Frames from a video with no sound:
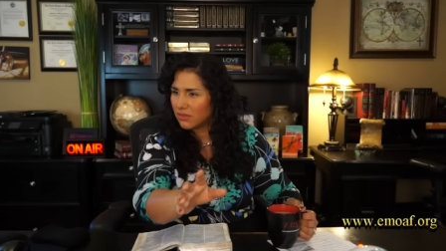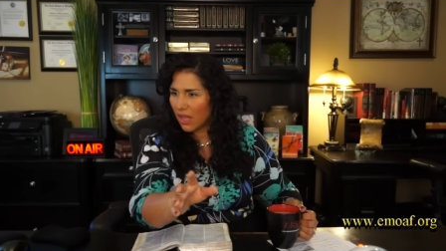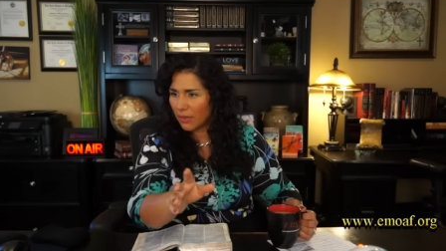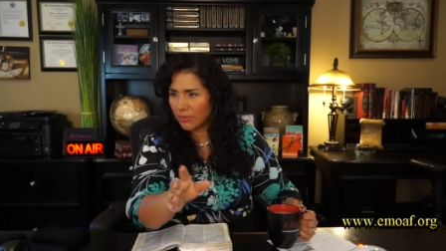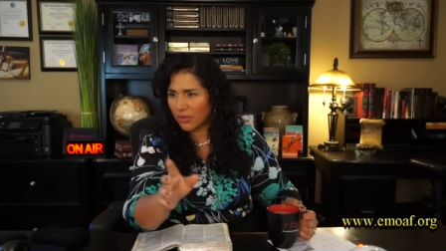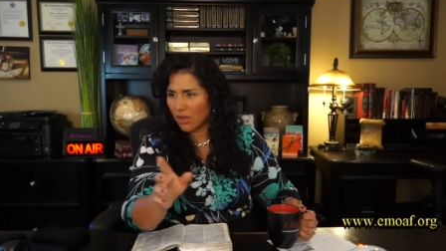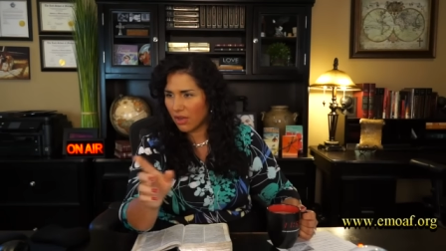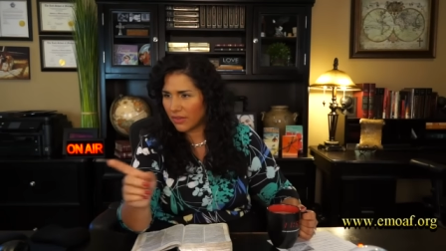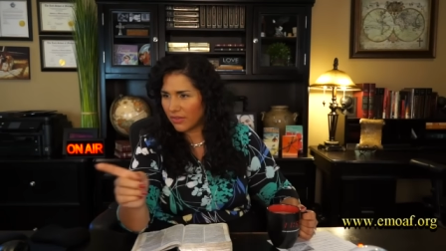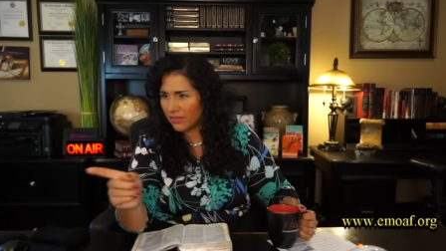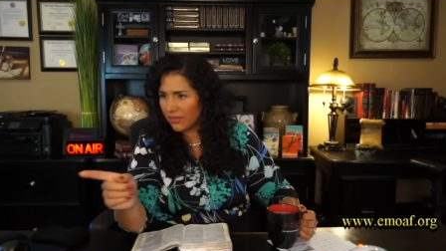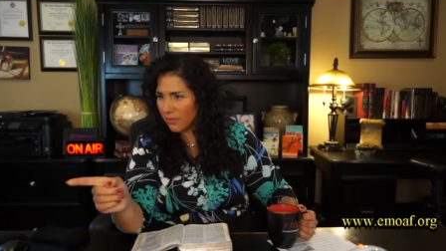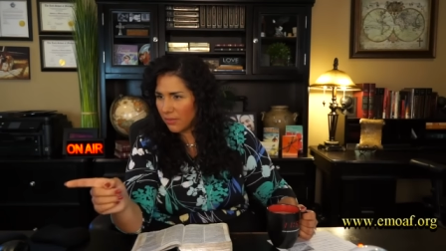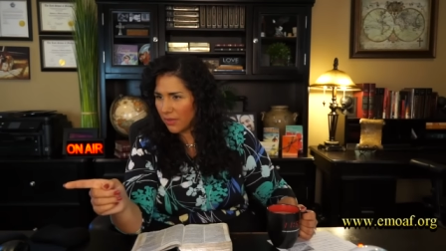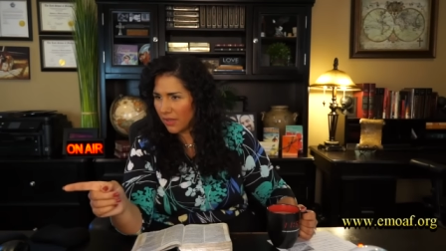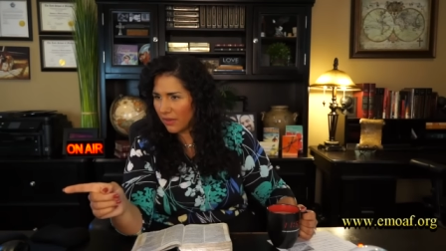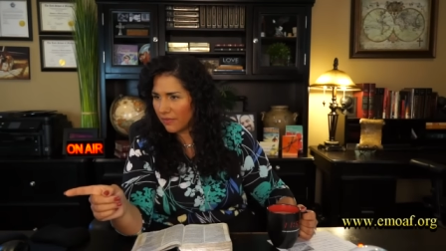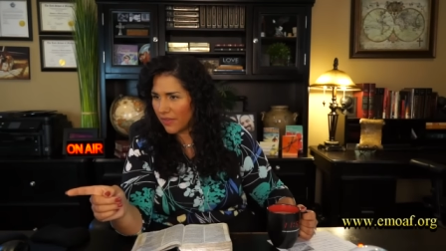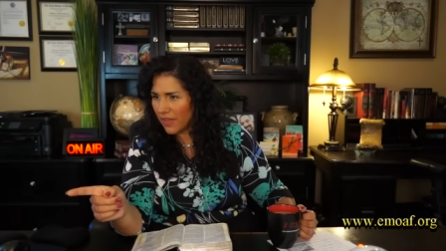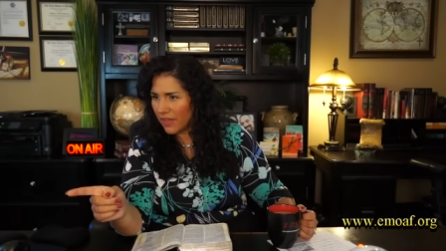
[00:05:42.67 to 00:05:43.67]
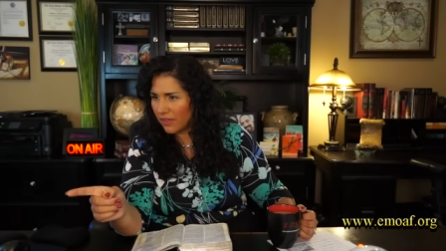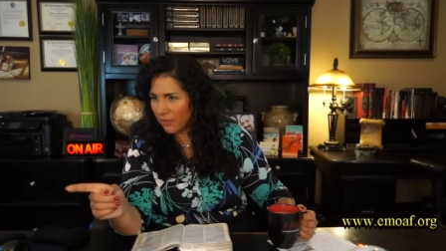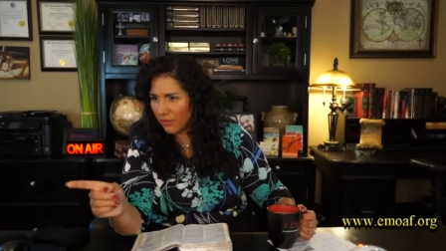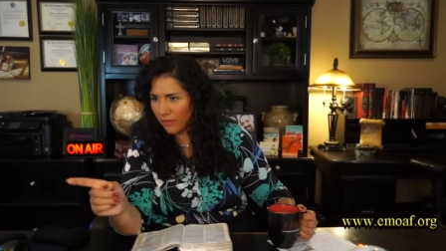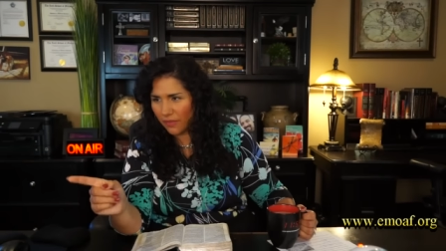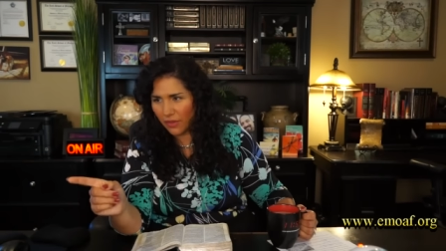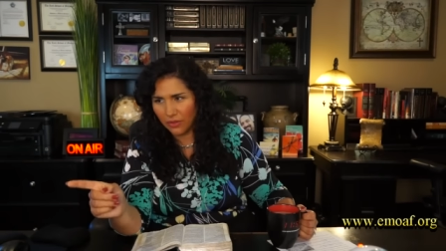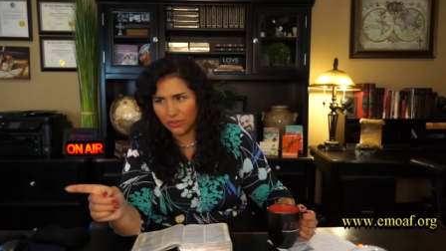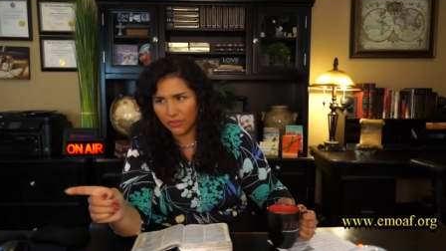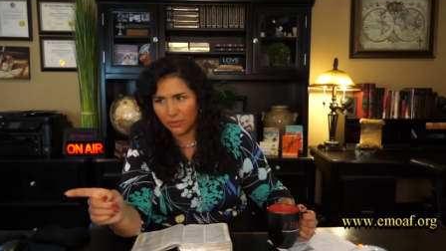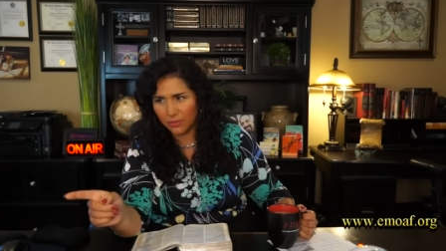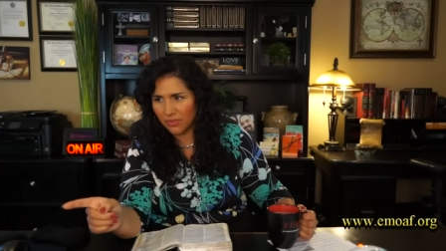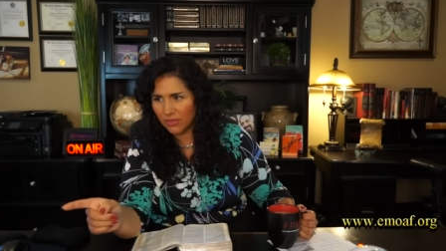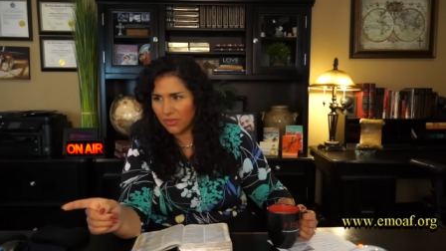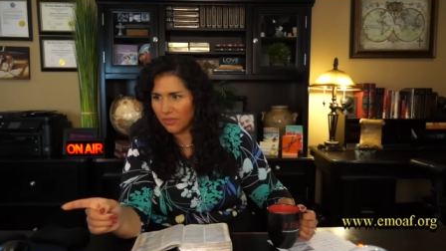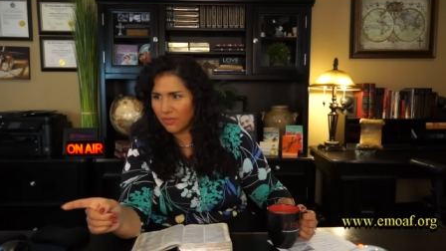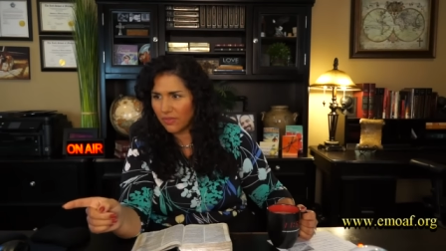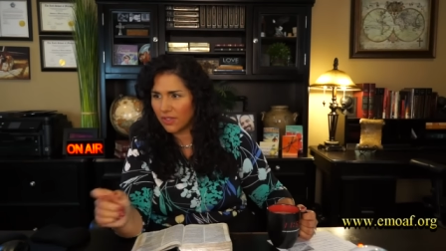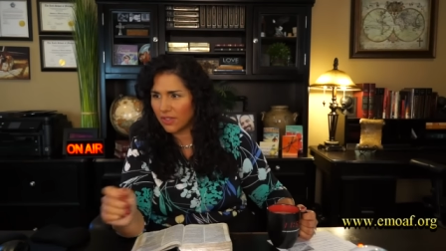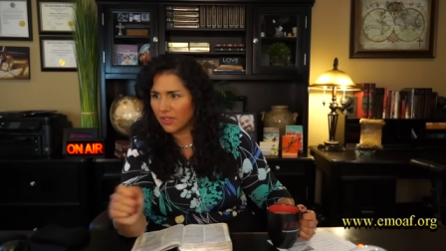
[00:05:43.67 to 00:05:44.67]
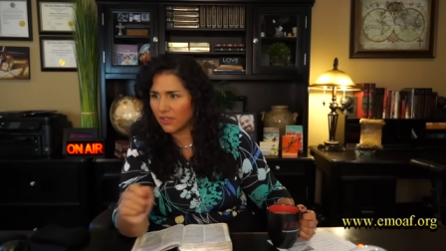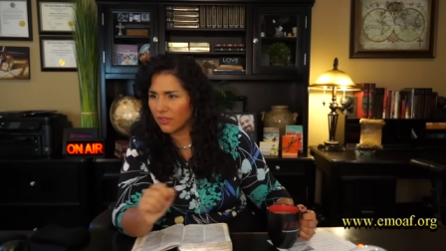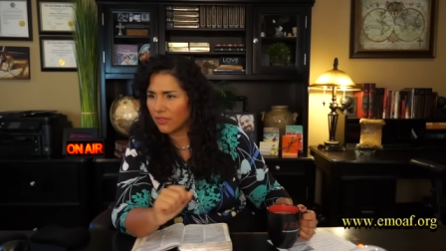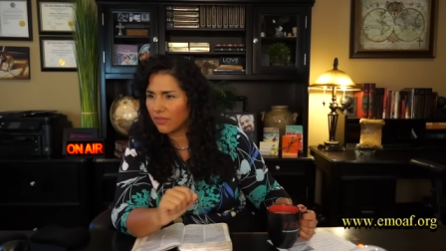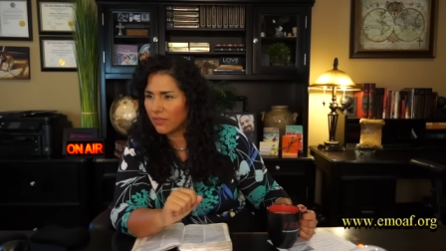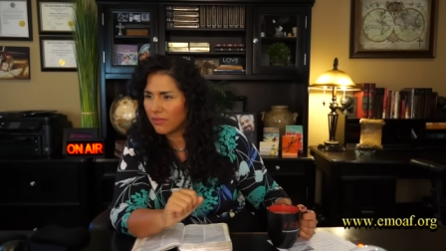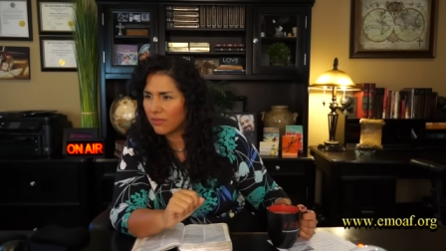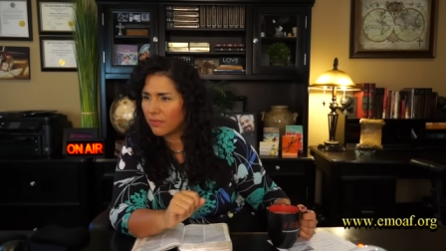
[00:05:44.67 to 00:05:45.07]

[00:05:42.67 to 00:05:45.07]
I'm talking to somebody on Facebook, very specific here.